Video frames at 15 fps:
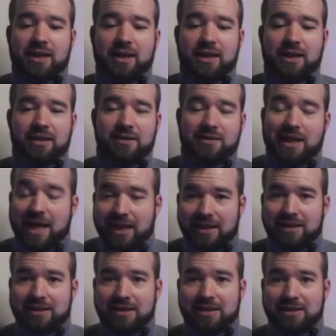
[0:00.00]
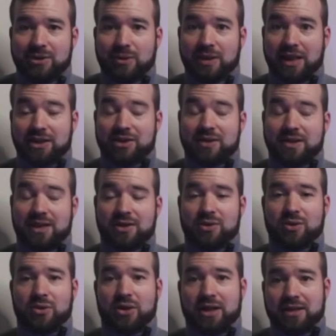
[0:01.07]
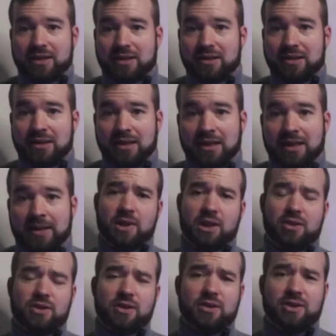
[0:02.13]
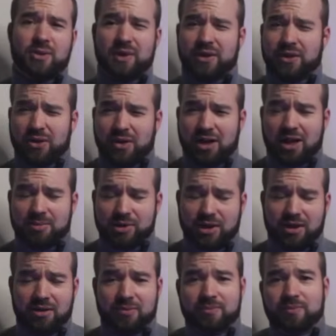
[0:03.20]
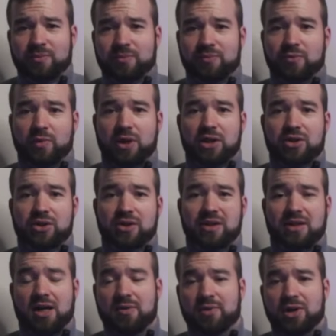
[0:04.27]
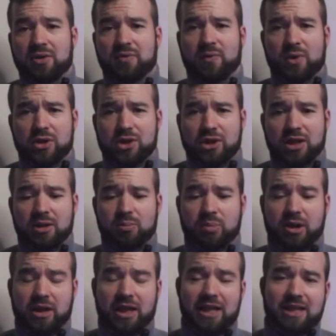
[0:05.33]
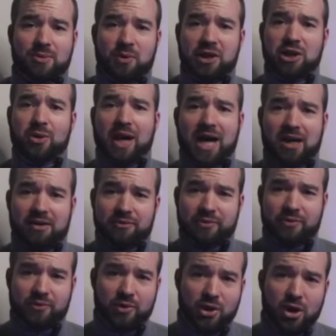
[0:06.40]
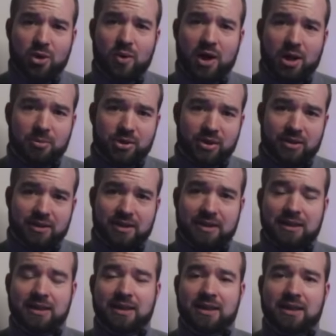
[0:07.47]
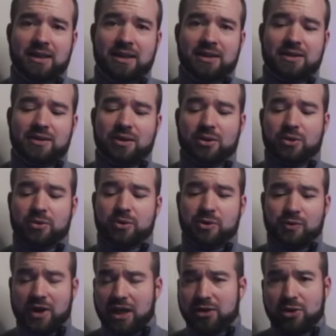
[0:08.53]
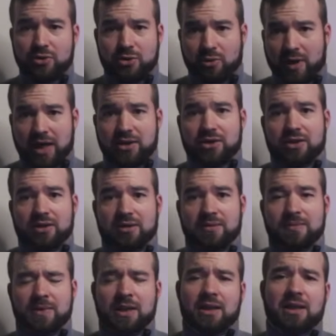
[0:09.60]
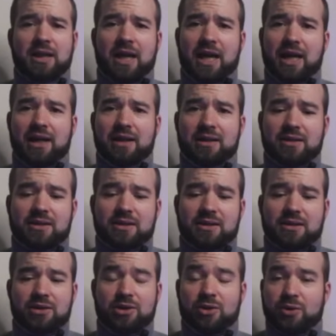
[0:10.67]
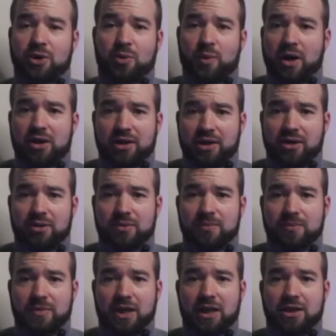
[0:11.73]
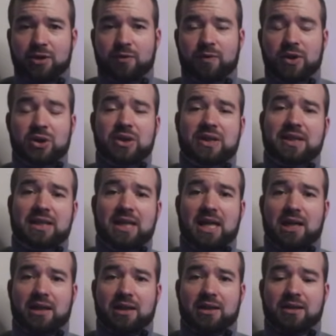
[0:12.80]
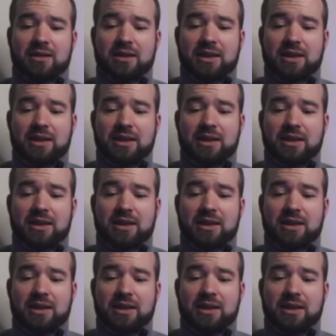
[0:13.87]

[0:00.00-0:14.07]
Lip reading: and that can lead to an existential crisis. There's also a third option, which is often unfortunate, but it's when you have no options. So you've got no direction, and you don't know where to go, and you feel stuck,